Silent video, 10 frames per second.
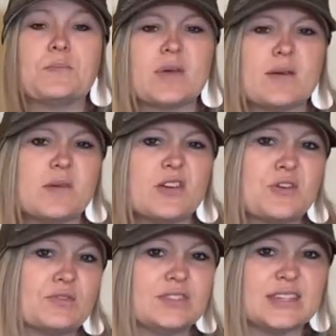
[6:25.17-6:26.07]
Maybe
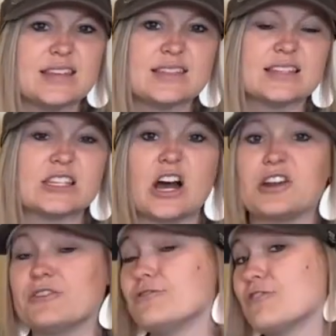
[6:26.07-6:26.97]
you've seen this
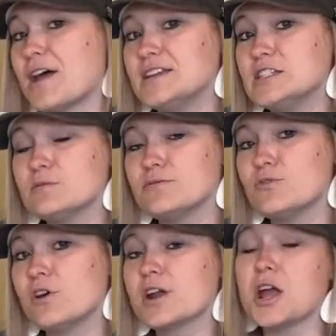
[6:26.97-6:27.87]
on a friend
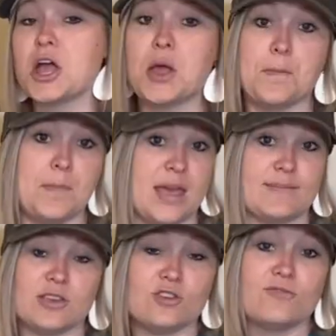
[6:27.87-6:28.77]
before.
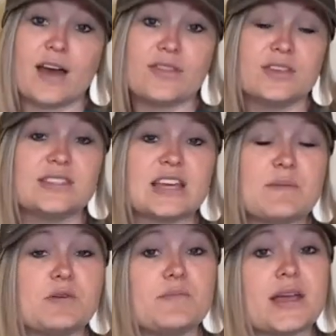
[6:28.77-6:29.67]
Maybe you've had this
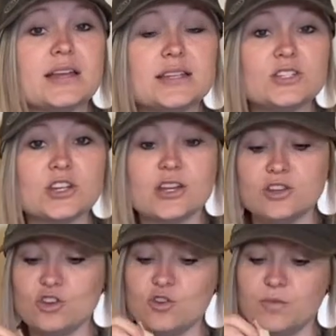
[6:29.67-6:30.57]
type of bandage
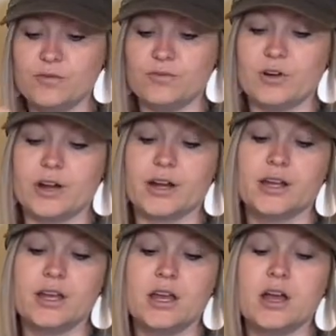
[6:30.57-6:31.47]
on you before.